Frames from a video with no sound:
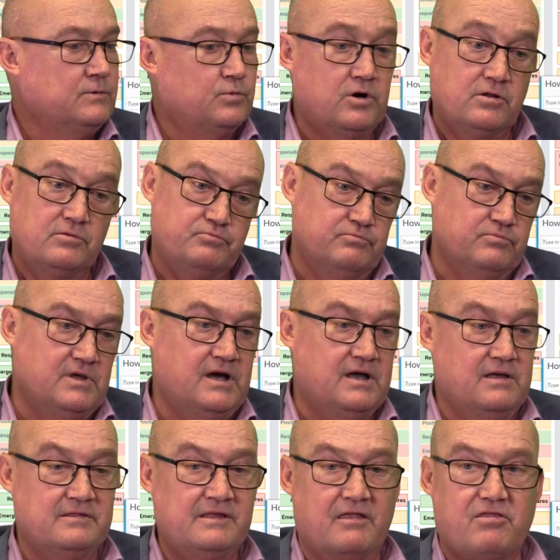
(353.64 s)
Well,
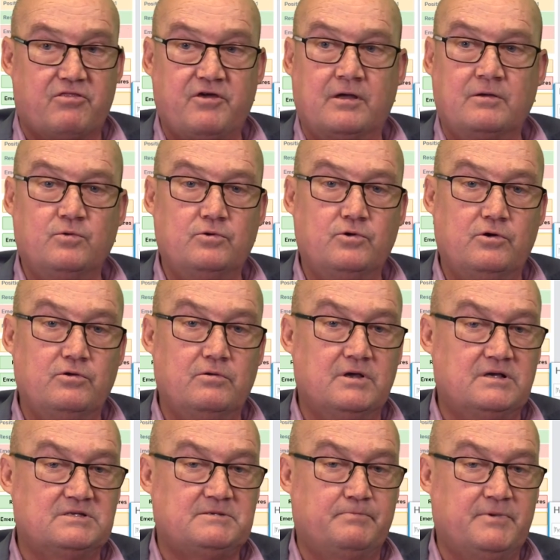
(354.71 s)
another thing,
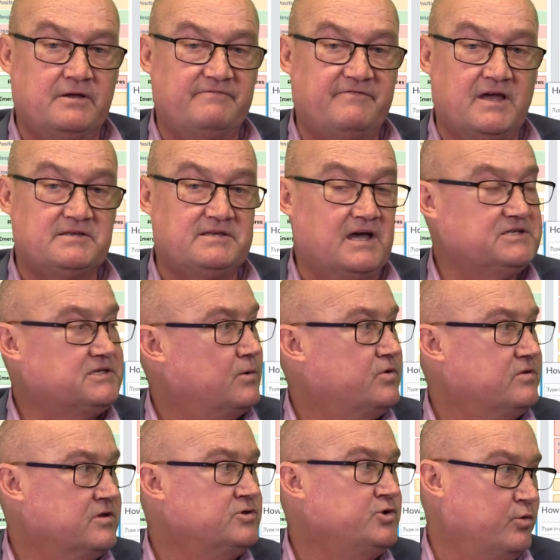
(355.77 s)
it's been fantastic
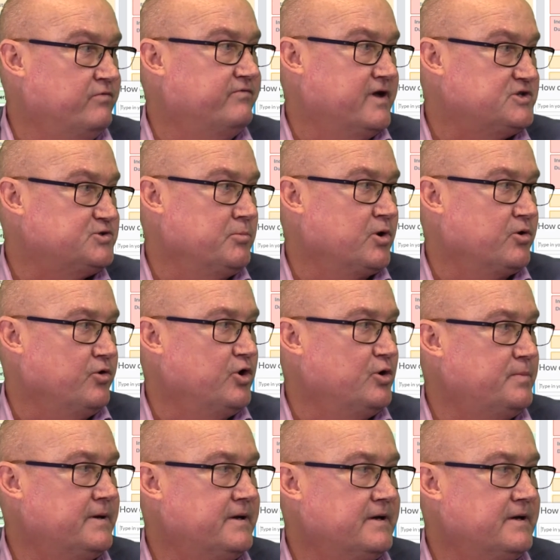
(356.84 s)
with the new investment group.